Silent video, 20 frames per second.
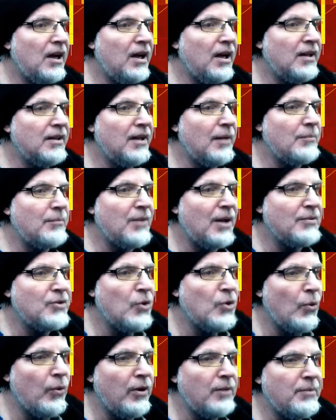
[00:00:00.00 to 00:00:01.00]
I'm
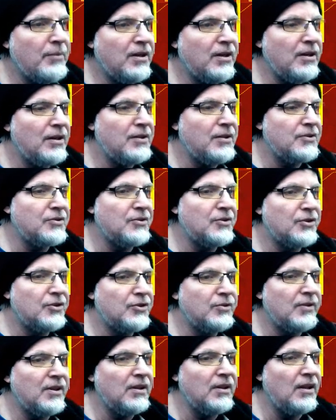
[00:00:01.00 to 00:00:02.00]
torn because there's a
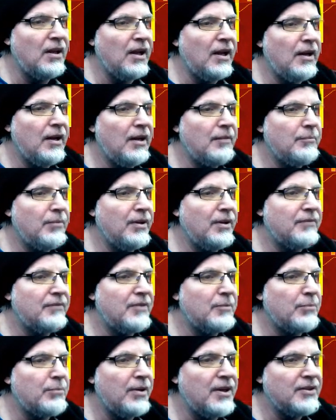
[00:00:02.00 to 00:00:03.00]
trend line, but if it
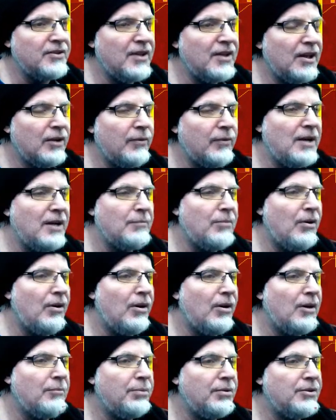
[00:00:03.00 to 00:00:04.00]
breaks that green bar
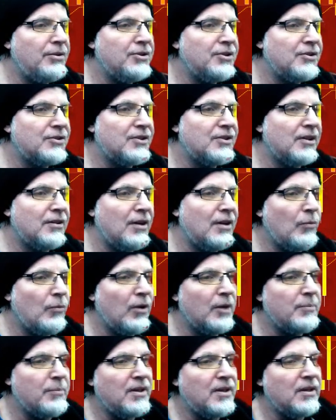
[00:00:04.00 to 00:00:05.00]
and pushes, then I want to
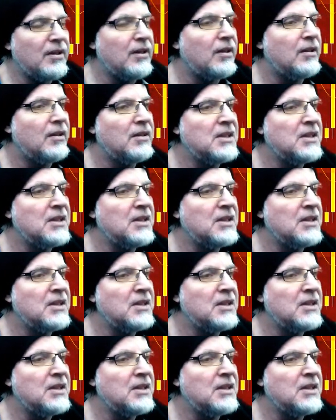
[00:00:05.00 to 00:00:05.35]
be in it.